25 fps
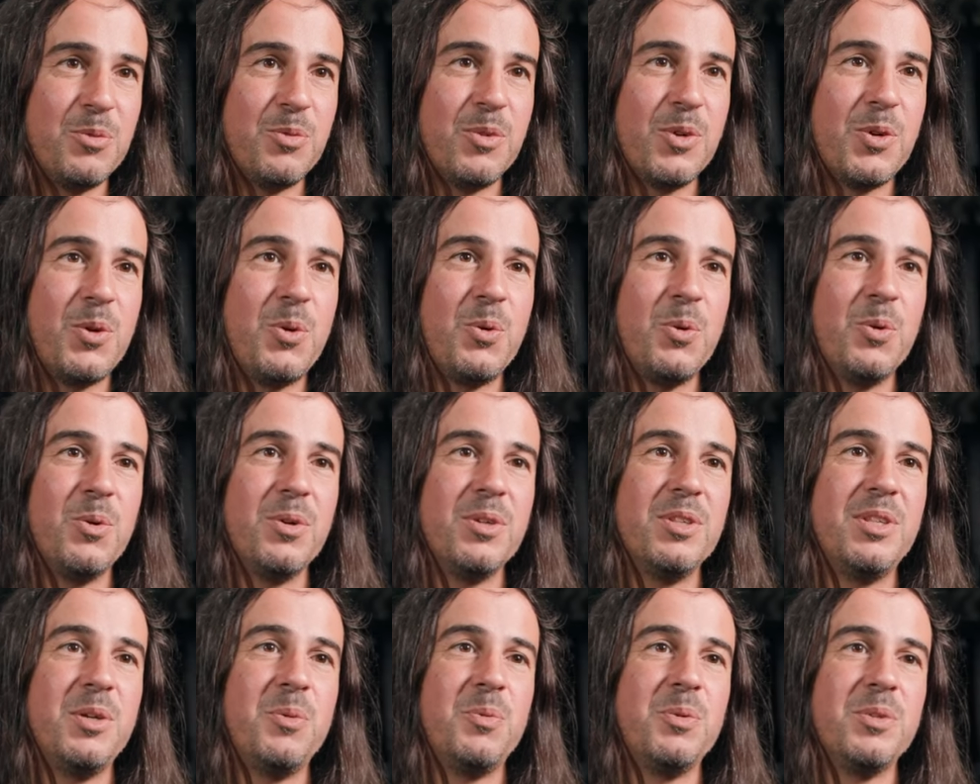
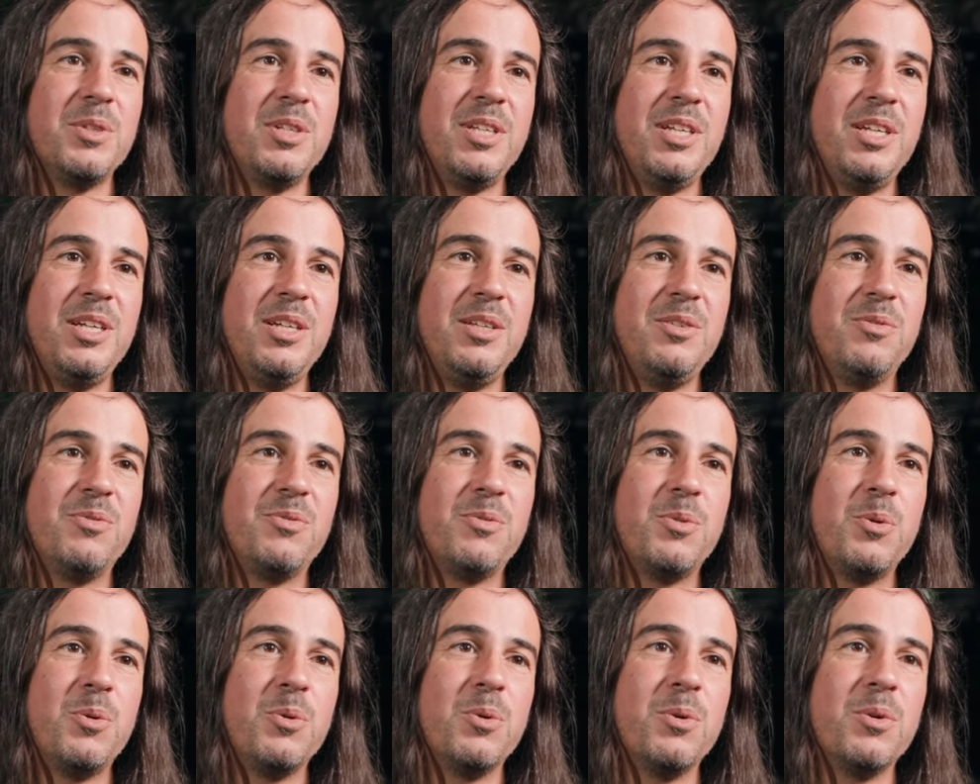record that we'll need
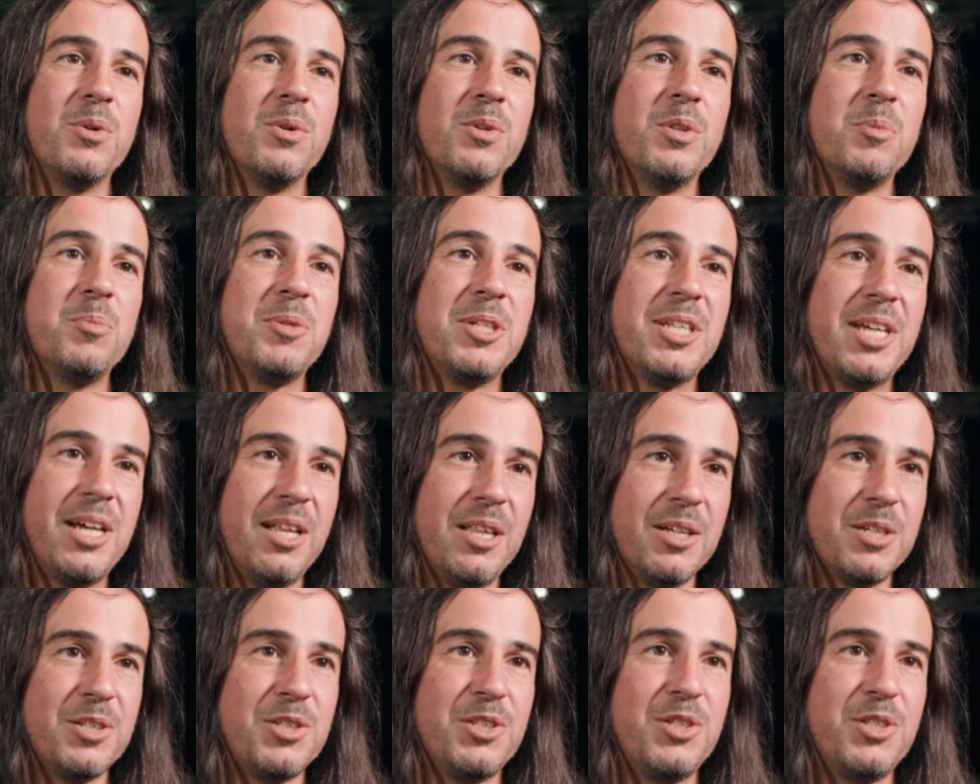for the Metallica